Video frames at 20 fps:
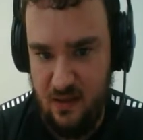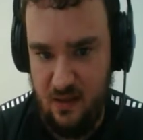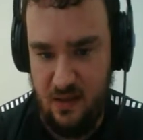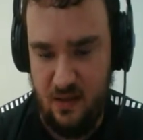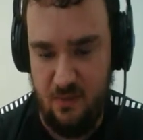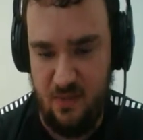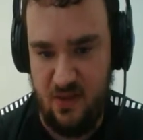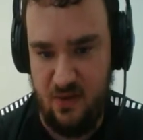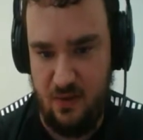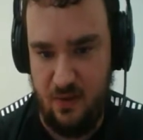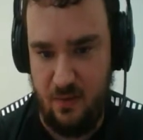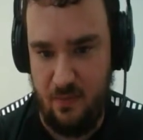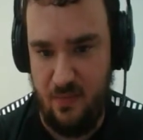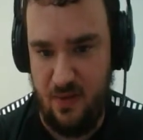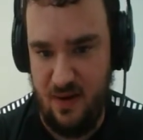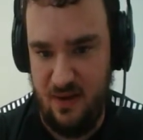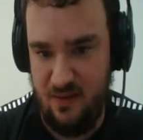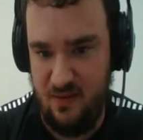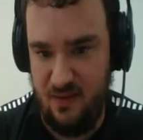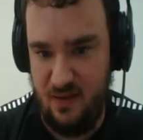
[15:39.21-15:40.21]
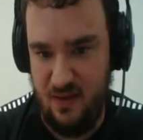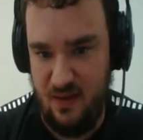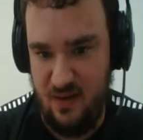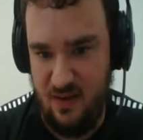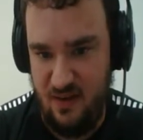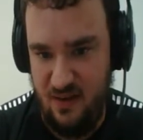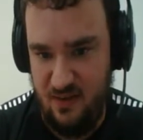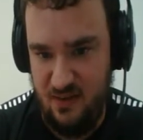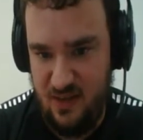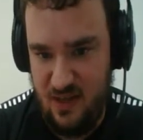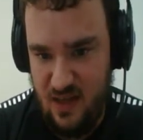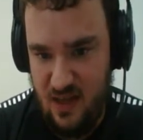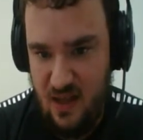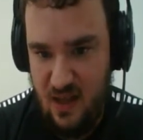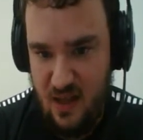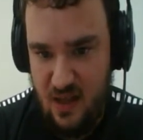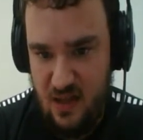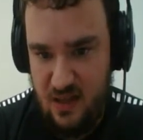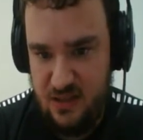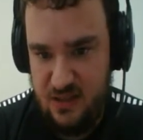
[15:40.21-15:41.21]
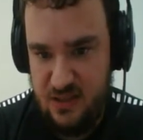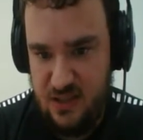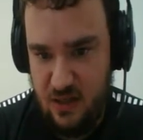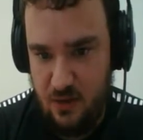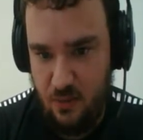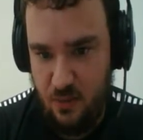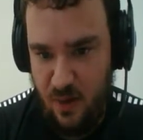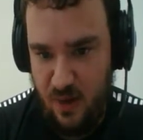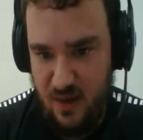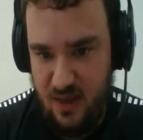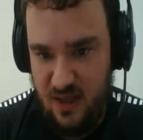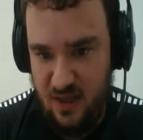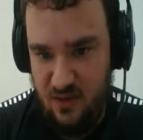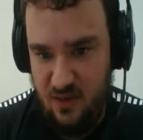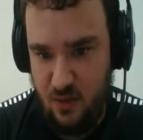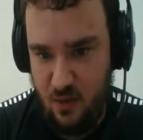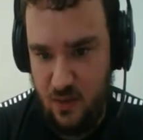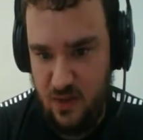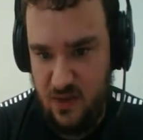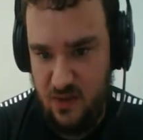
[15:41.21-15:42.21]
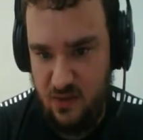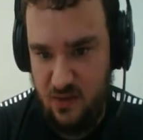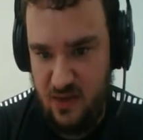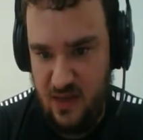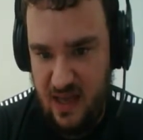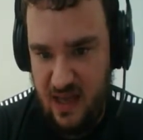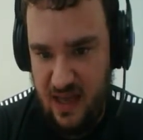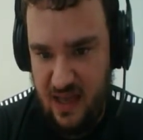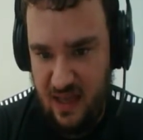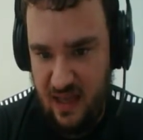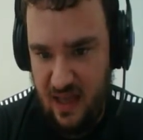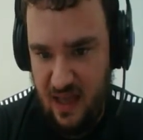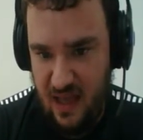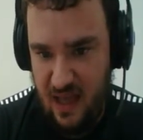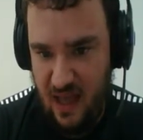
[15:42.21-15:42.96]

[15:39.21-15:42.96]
And Mr. Compress continues, Shigaraki's going to die,